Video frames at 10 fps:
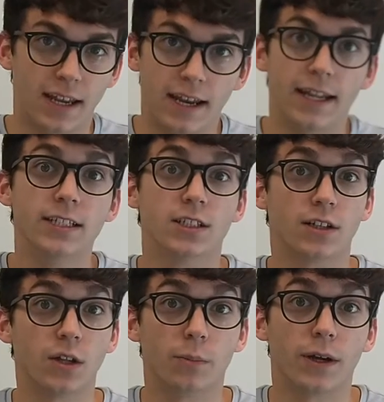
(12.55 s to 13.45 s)
It is
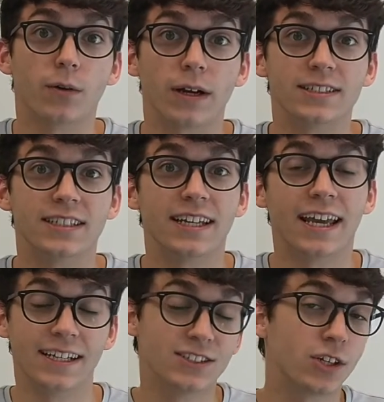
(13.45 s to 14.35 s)
a little bit crazy,
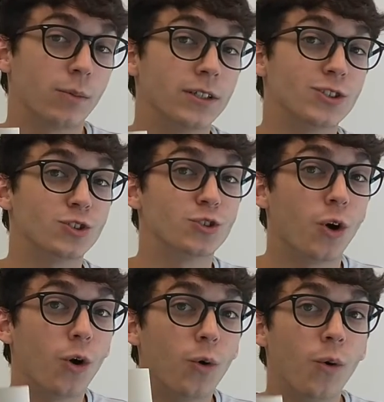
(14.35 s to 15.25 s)
and it's going to be
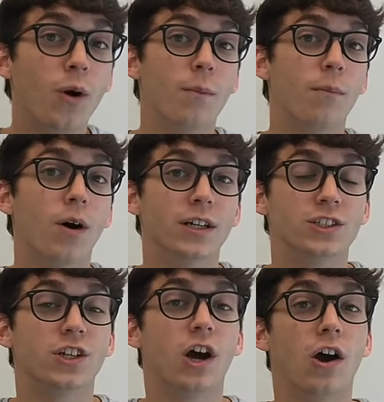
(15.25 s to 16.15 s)
so
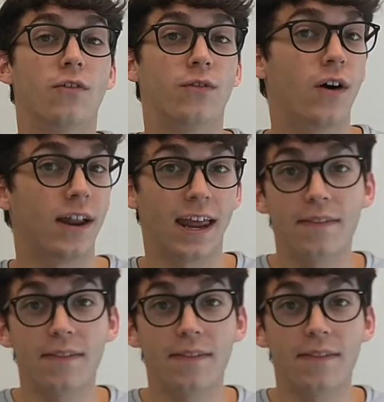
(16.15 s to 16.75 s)
much fun.